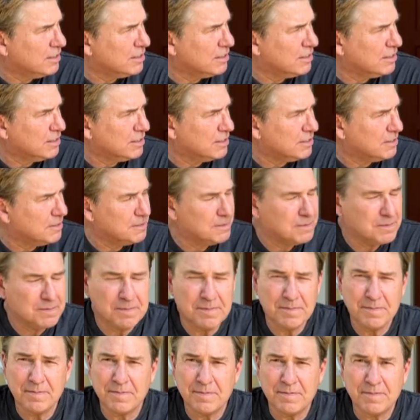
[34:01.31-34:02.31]

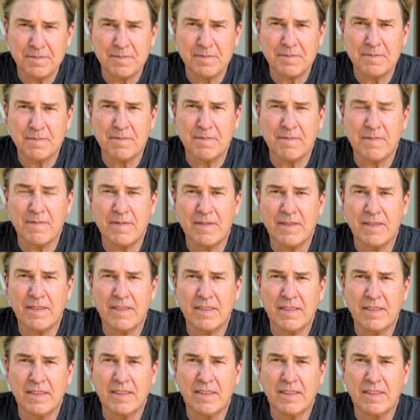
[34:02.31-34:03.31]

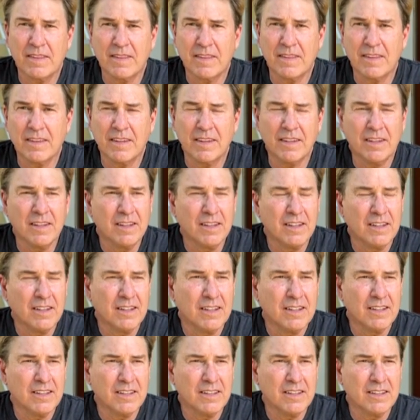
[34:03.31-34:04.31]

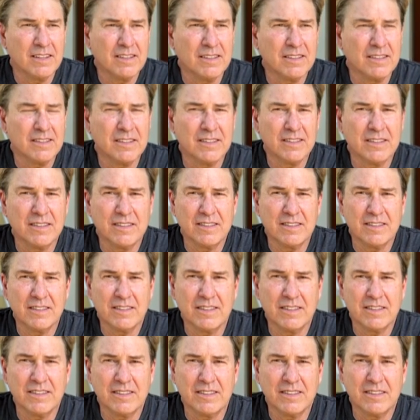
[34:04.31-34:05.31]

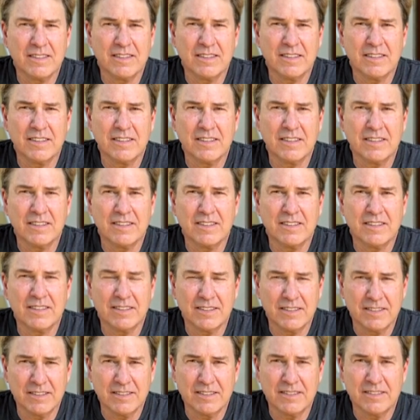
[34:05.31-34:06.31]

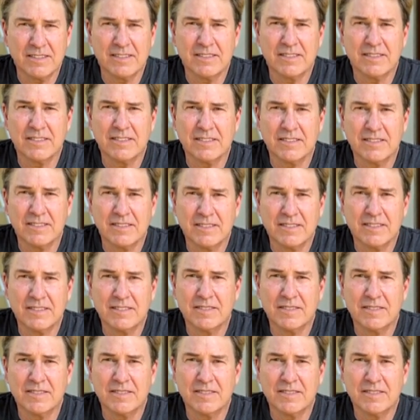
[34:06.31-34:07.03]
No words are spoken by the person on screen.